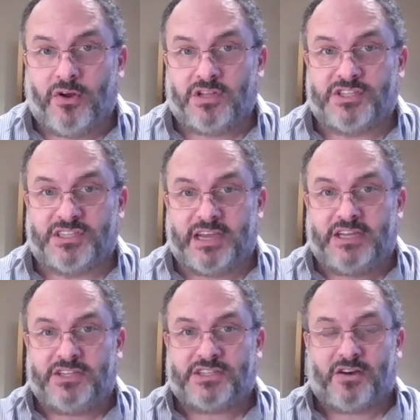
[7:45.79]
So
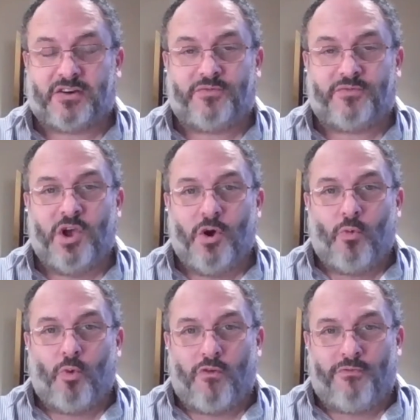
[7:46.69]
say to yourself,
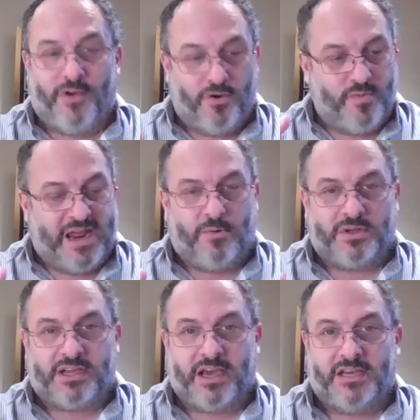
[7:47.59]
what film
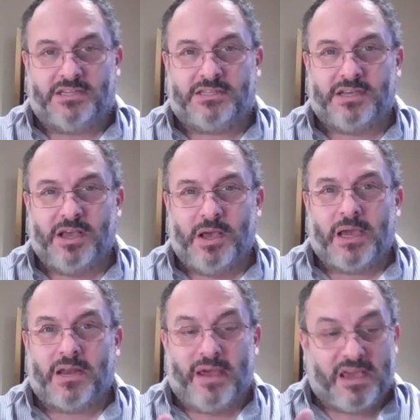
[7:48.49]
nowadays
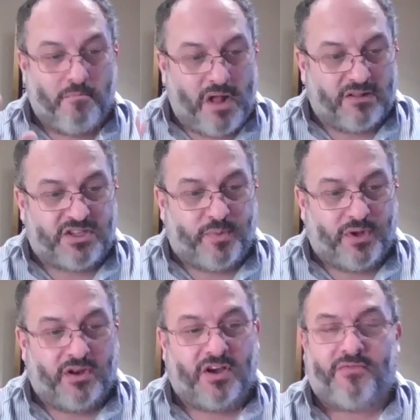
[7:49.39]
can make a
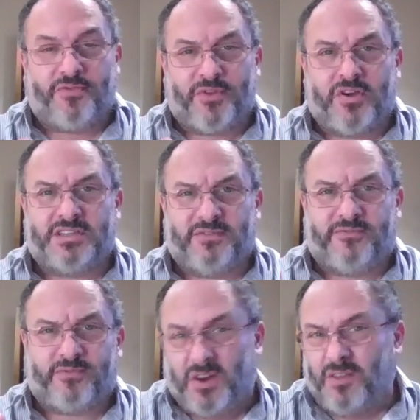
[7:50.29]
multiple of
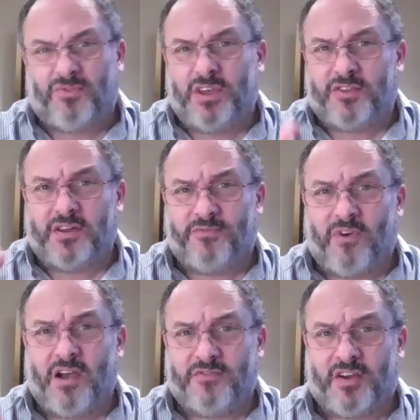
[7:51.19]
30, 33,
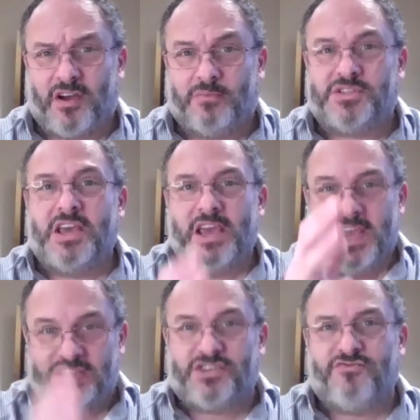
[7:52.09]
35 times
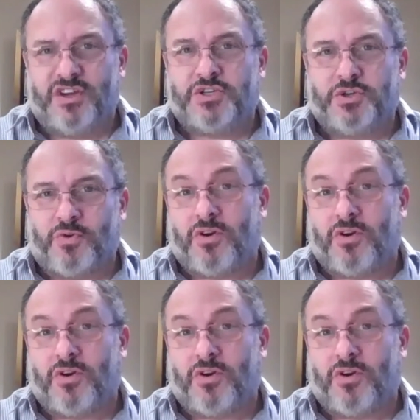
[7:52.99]
its original